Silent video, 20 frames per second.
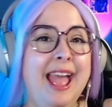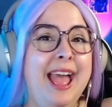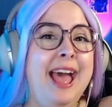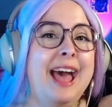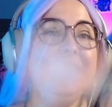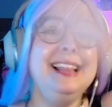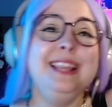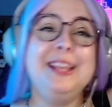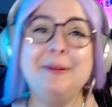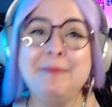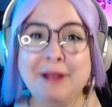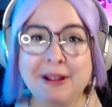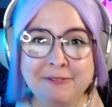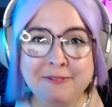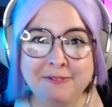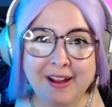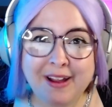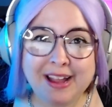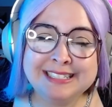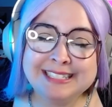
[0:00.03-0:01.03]
Hello, my
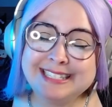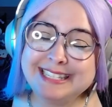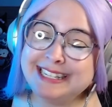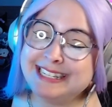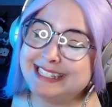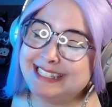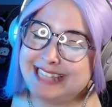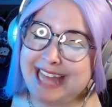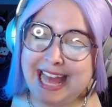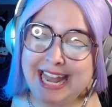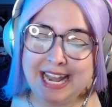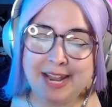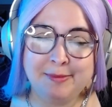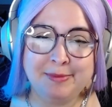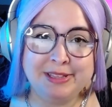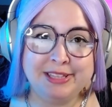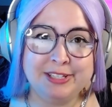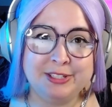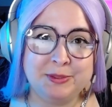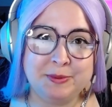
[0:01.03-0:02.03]
friends. It is that
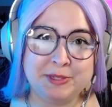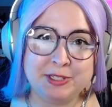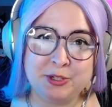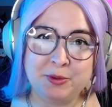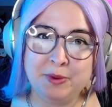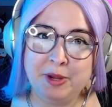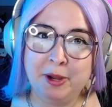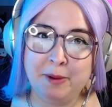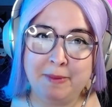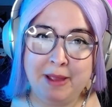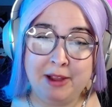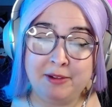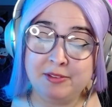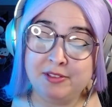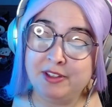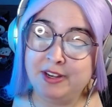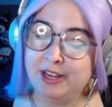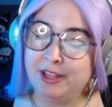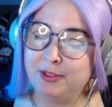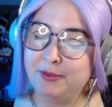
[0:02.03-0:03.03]
Amethyst Witch, and we are back
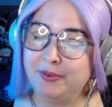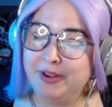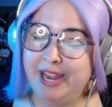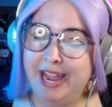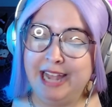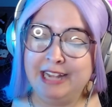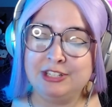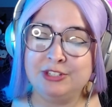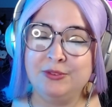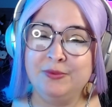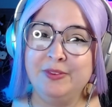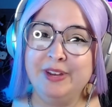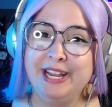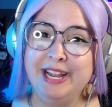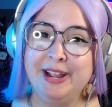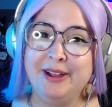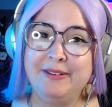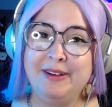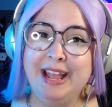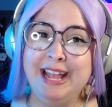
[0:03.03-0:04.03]
with another reaction
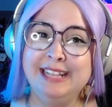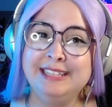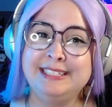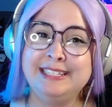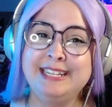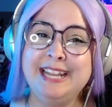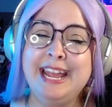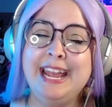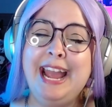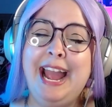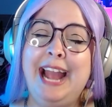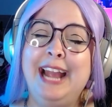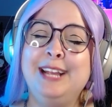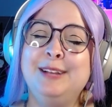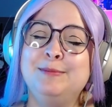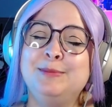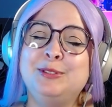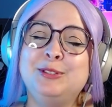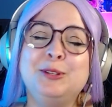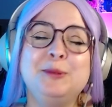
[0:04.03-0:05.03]
video. And today I
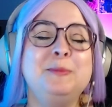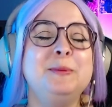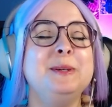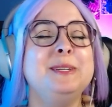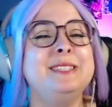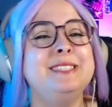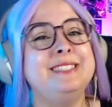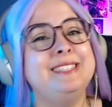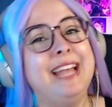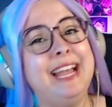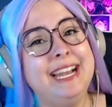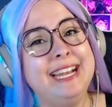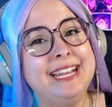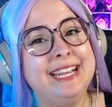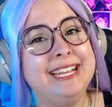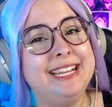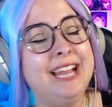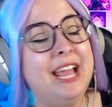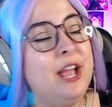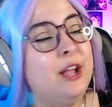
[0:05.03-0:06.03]
am super
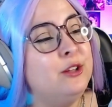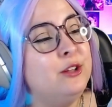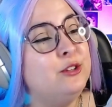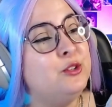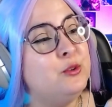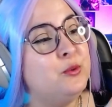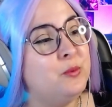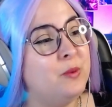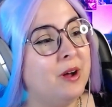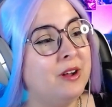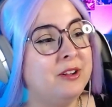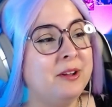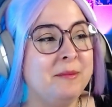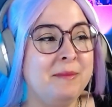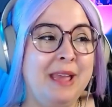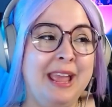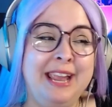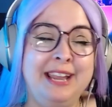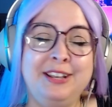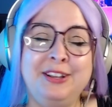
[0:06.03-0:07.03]
excited to
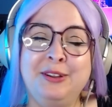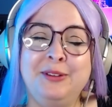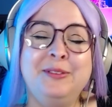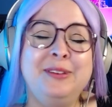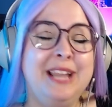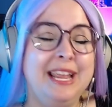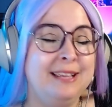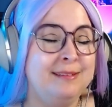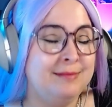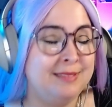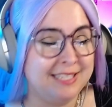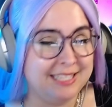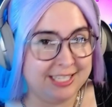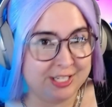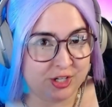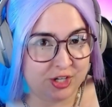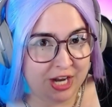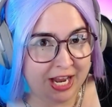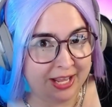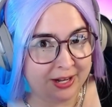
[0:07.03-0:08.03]
welcome a new name to
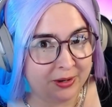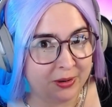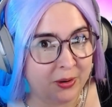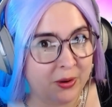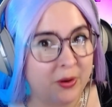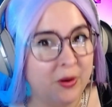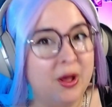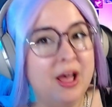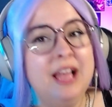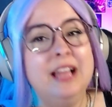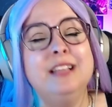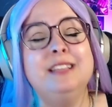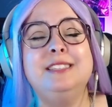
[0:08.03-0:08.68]
the channel.